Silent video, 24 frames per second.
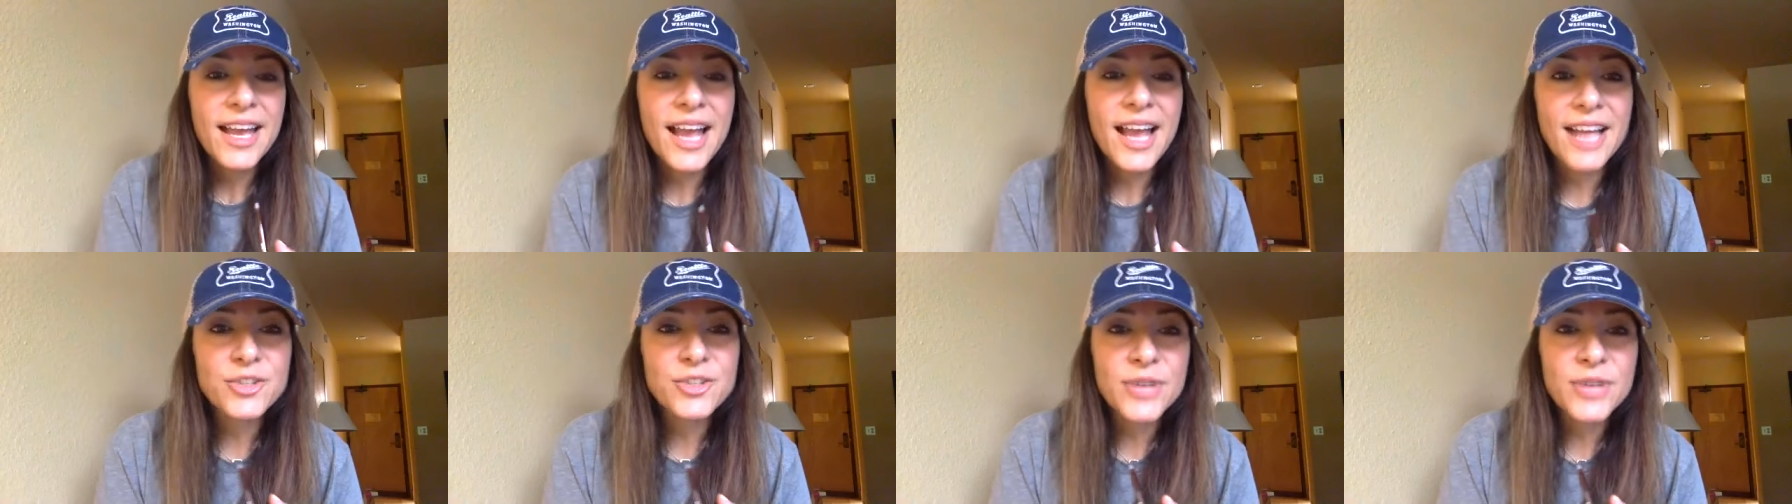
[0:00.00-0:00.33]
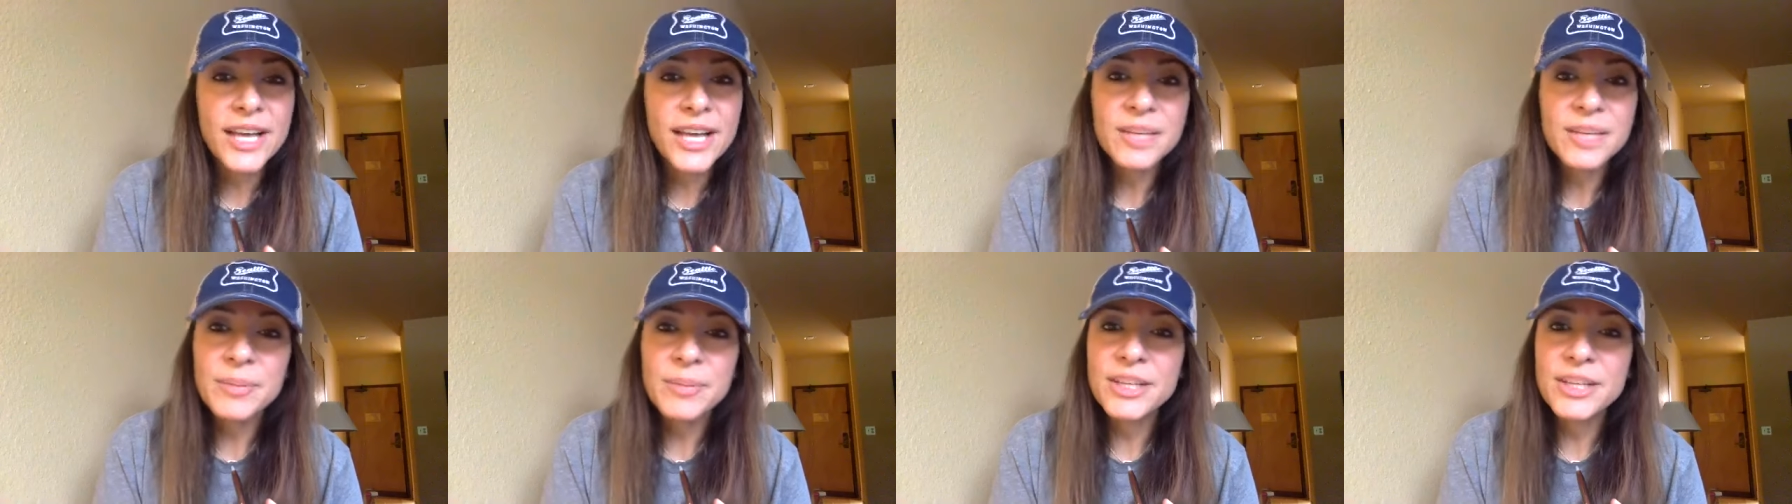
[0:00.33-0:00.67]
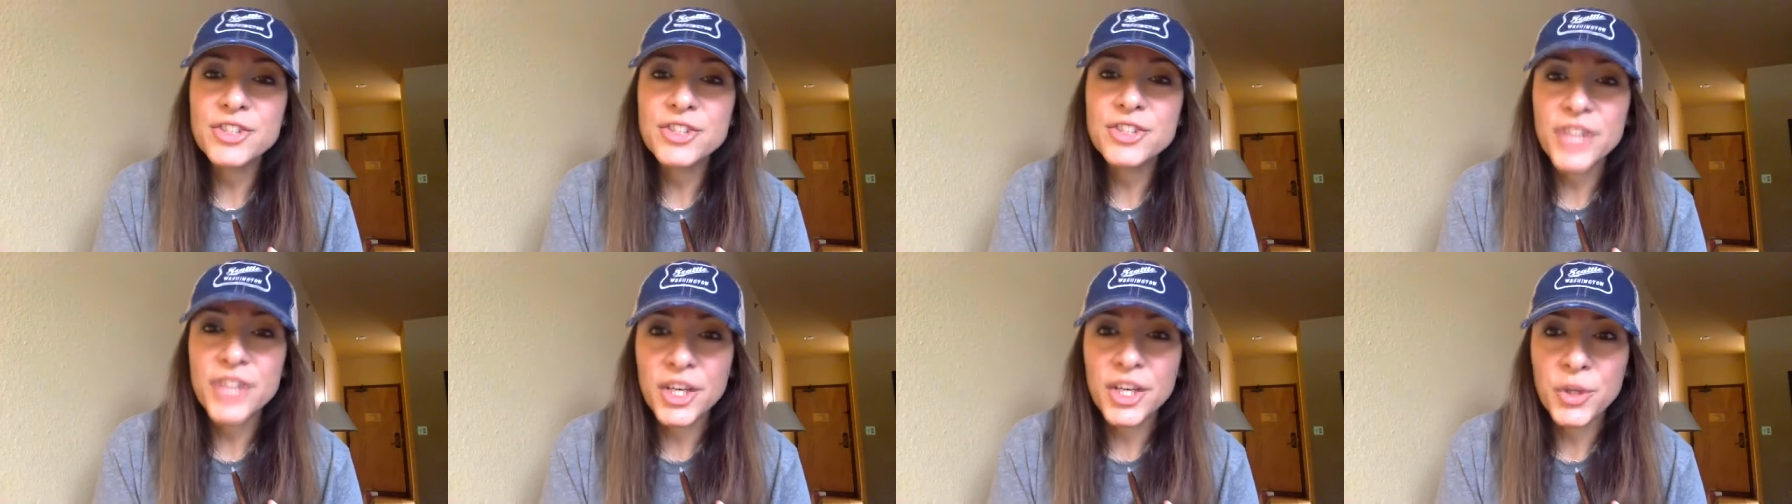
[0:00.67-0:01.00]
try to
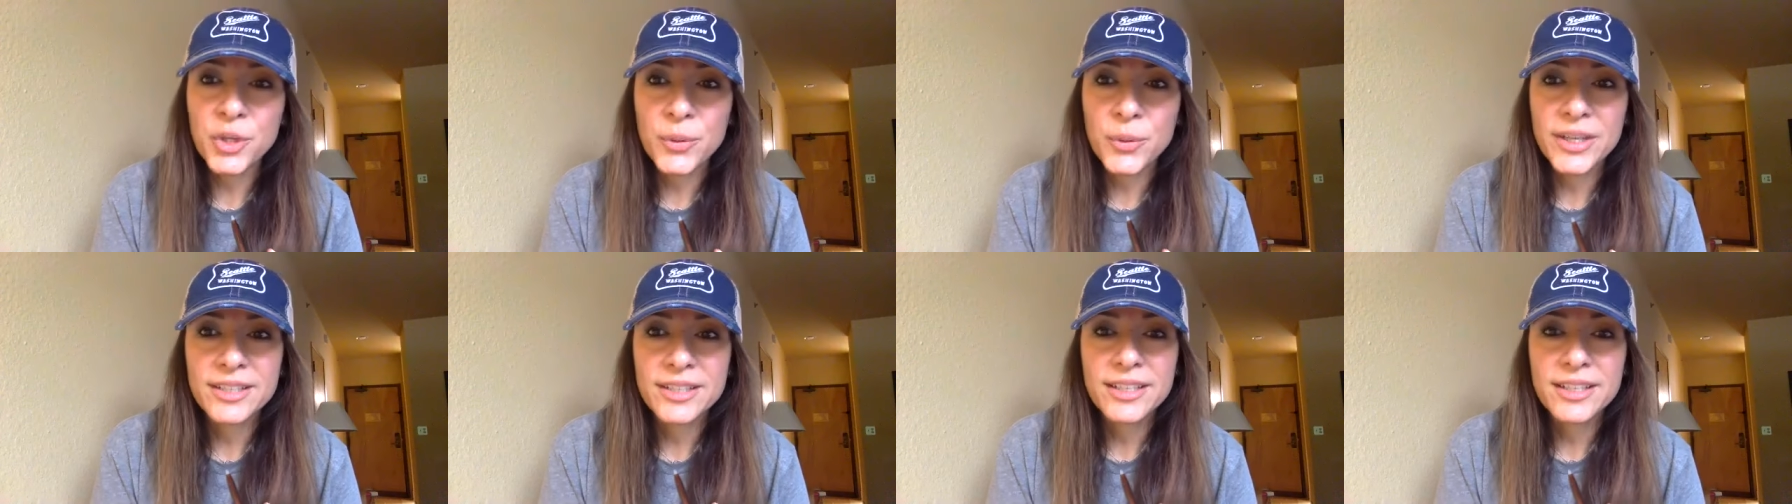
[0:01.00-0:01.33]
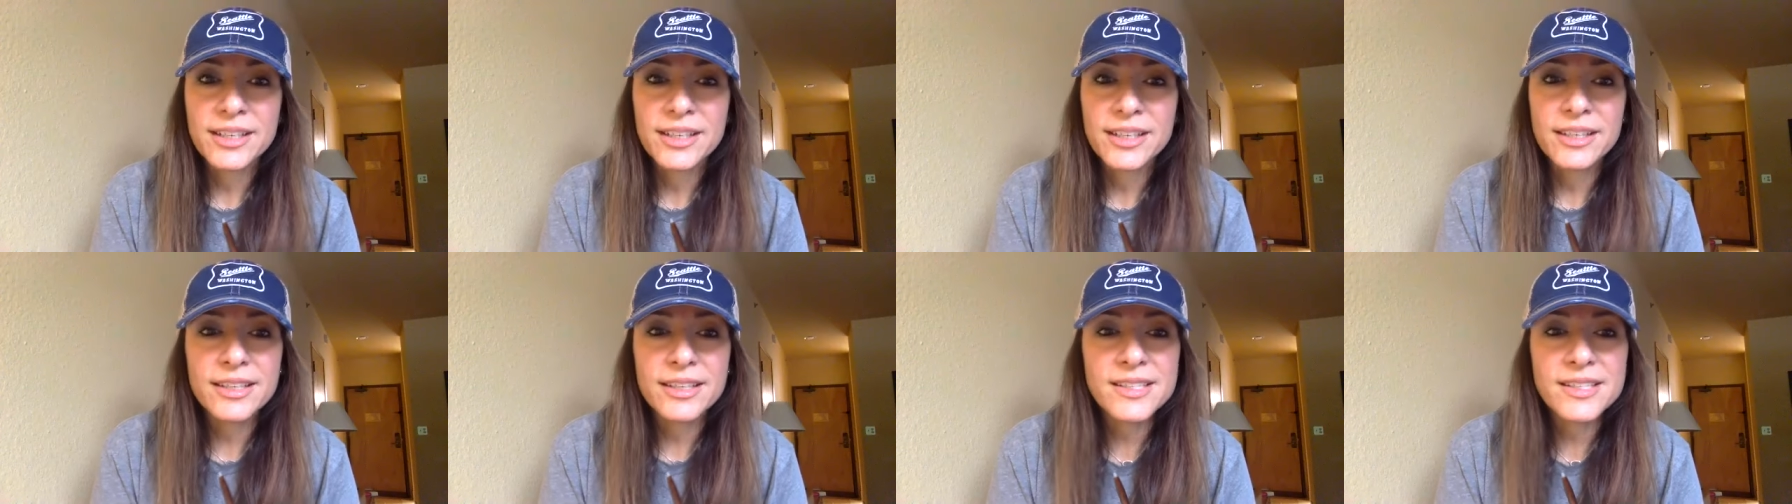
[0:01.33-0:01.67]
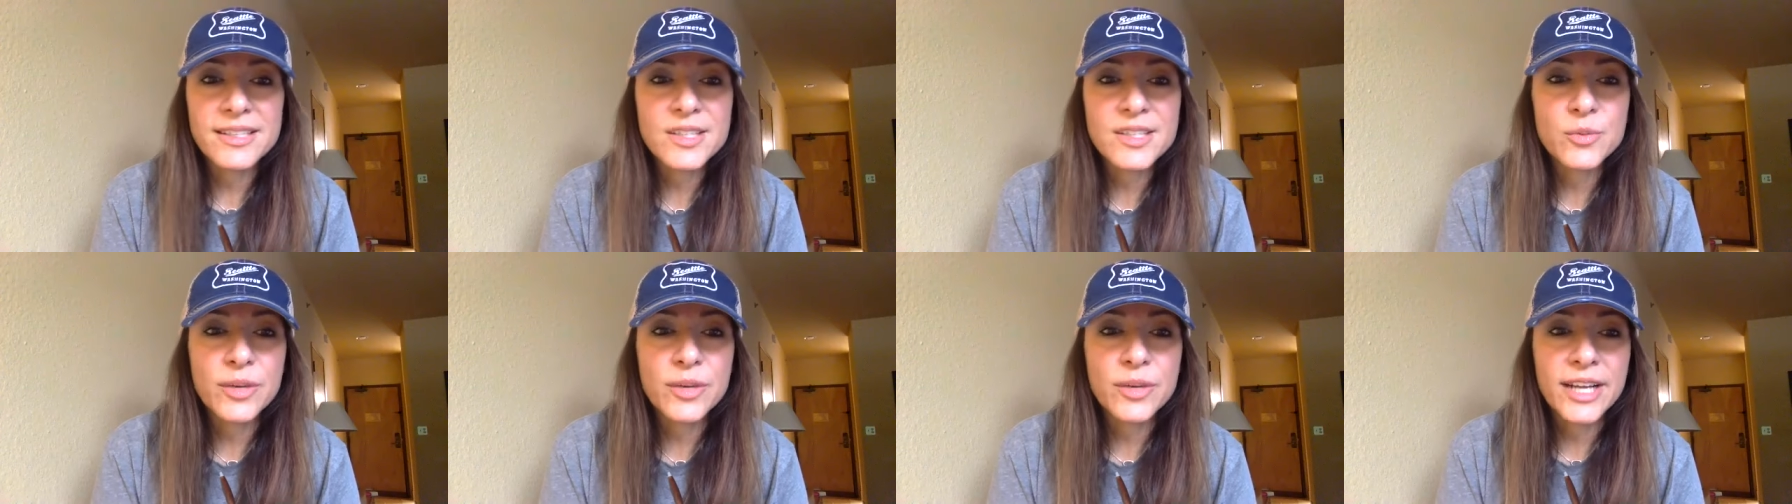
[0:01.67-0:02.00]
be genuine. This is